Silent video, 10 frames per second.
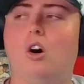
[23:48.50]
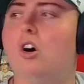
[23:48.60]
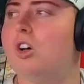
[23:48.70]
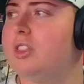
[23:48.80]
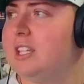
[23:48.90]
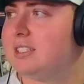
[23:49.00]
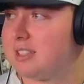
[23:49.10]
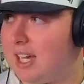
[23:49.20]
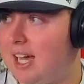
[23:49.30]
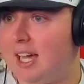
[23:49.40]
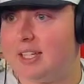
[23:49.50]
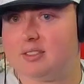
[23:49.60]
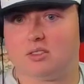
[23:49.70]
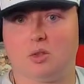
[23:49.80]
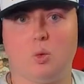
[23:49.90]
all these
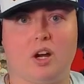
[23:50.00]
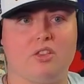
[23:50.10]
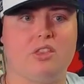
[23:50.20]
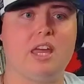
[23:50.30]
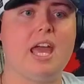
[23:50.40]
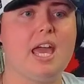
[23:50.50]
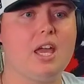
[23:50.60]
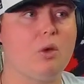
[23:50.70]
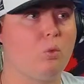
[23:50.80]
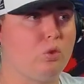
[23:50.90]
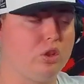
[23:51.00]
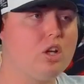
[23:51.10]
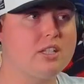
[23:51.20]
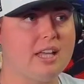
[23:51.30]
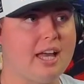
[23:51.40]
guys, to where they
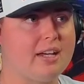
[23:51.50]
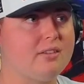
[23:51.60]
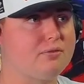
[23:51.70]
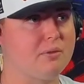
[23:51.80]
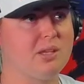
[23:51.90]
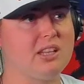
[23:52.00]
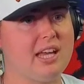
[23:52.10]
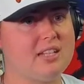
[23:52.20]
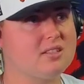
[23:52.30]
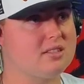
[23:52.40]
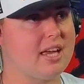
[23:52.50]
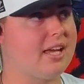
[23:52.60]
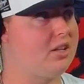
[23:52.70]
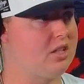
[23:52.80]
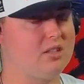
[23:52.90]
looked at it from the lens
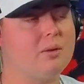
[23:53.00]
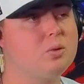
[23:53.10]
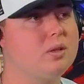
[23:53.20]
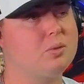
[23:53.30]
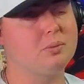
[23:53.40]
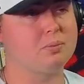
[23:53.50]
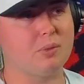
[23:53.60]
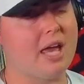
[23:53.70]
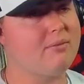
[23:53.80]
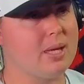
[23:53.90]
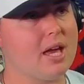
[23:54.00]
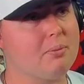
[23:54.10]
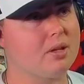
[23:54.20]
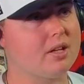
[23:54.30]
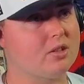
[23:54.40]
that the
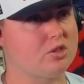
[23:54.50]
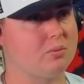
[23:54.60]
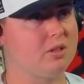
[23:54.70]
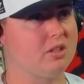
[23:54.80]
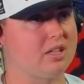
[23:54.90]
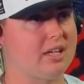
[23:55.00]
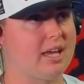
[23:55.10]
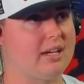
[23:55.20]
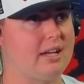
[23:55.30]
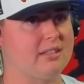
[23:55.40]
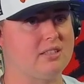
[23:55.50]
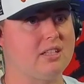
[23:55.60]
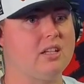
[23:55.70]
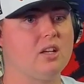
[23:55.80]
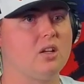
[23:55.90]
WNBA players should be looking at it, as
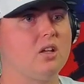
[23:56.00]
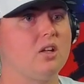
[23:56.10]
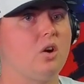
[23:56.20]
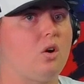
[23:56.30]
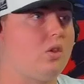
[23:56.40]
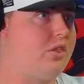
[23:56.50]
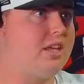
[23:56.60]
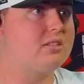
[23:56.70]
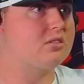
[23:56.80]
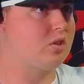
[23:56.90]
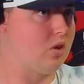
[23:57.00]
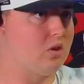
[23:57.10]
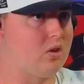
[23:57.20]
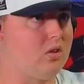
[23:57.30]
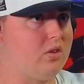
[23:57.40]
in this
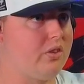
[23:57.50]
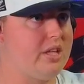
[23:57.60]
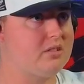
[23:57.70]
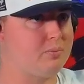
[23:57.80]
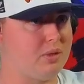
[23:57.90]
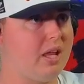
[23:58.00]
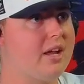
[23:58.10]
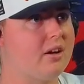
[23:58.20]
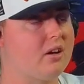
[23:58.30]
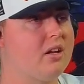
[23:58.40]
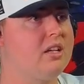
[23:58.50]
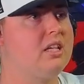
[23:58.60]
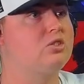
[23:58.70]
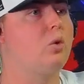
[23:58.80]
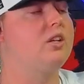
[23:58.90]
girl, this player
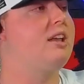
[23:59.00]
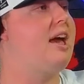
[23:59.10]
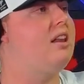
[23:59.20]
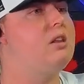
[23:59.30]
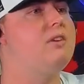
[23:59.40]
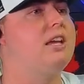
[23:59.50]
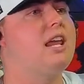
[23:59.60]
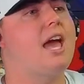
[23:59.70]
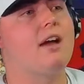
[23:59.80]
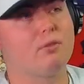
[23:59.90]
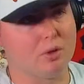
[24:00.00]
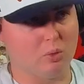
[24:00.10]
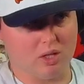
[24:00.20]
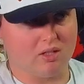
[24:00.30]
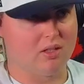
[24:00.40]
is going to elevate
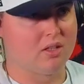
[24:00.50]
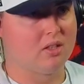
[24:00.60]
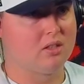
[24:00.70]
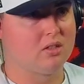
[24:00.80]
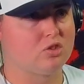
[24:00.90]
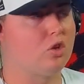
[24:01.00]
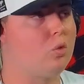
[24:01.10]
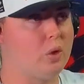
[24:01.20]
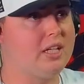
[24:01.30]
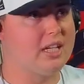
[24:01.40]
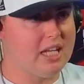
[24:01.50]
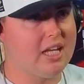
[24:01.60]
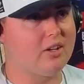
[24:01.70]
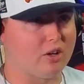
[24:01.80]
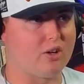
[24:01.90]
everyone. So we need